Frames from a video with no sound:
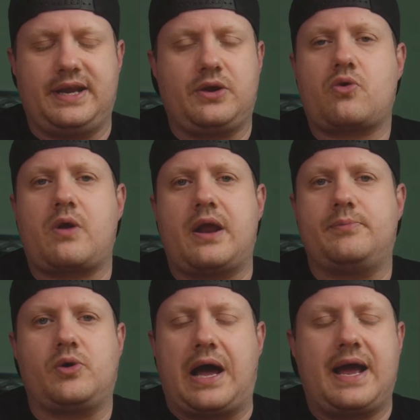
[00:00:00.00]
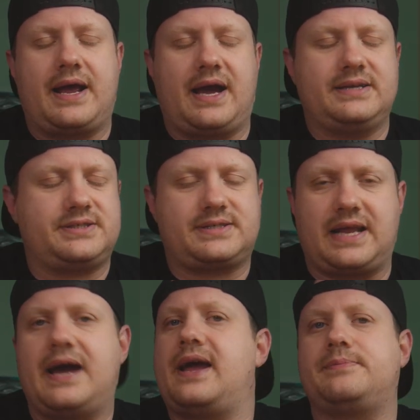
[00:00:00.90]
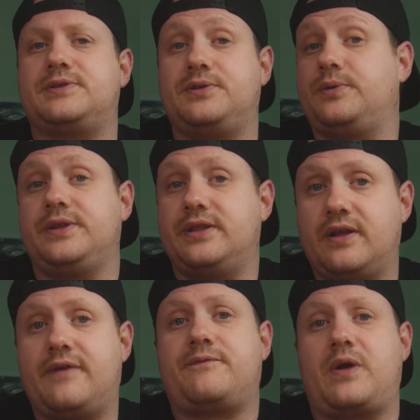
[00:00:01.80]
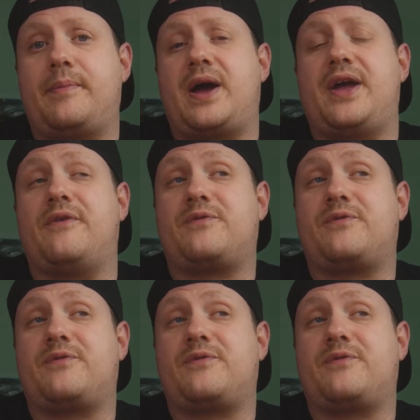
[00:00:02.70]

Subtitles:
incredible. I absolutely love Frame.io.